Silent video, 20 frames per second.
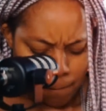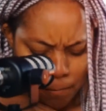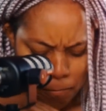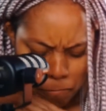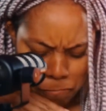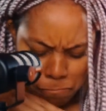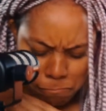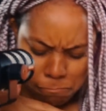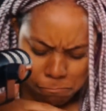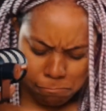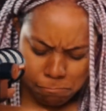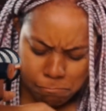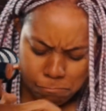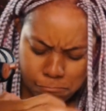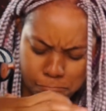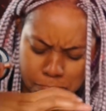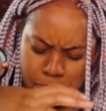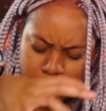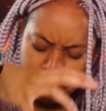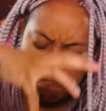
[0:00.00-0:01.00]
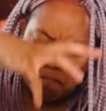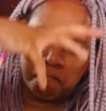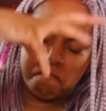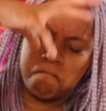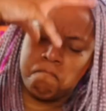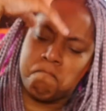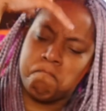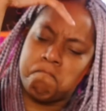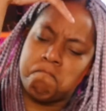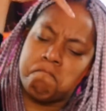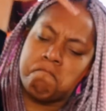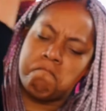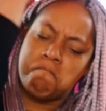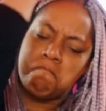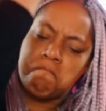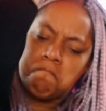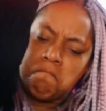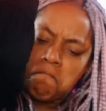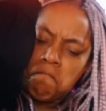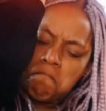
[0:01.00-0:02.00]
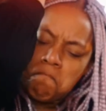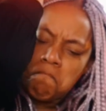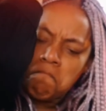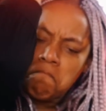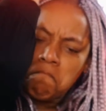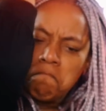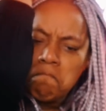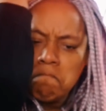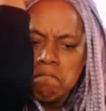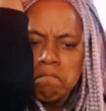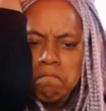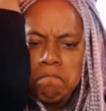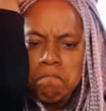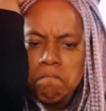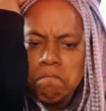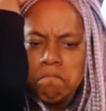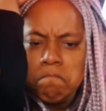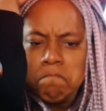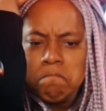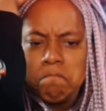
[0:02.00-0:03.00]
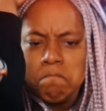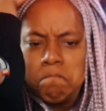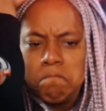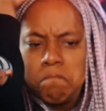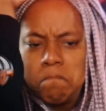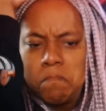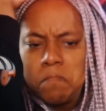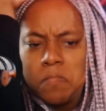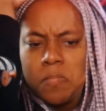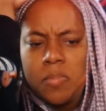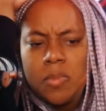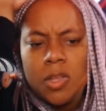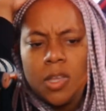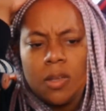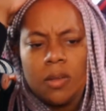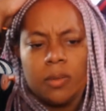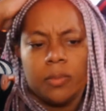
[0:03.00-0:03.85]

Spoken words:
No words are spoken by the person on screen.